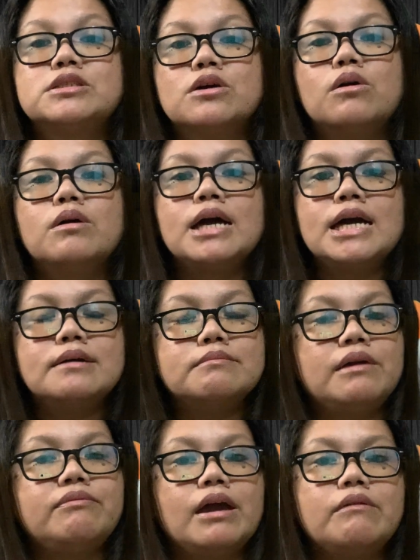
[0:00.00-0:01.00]
So
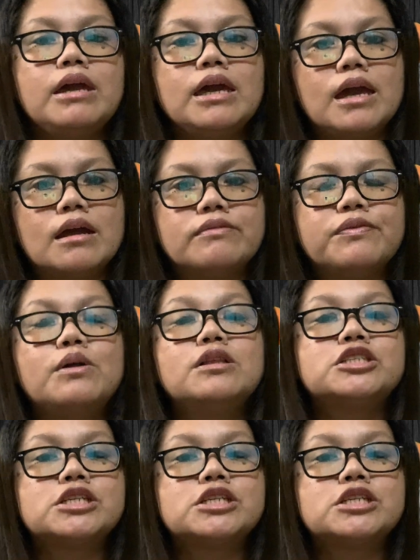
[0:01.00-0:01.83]
be very careful.